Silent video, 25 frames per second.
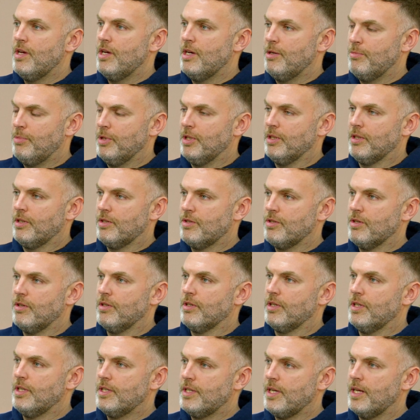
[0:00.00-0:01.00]
A building controller are
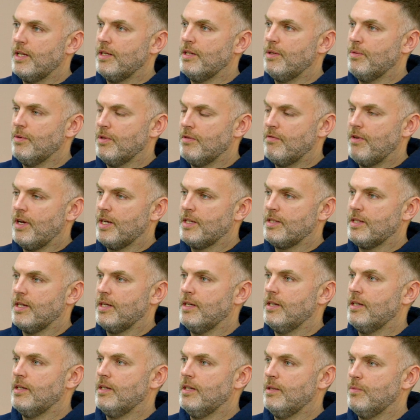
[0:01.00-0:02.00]
going to tell you what the regs
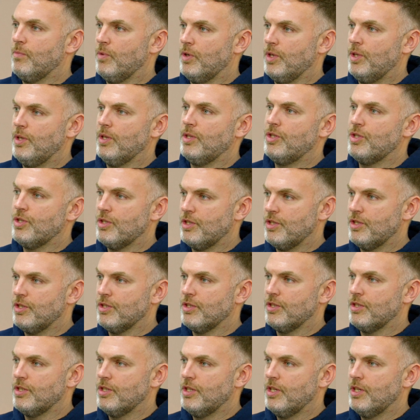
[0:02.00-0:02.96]
are and what you should have done.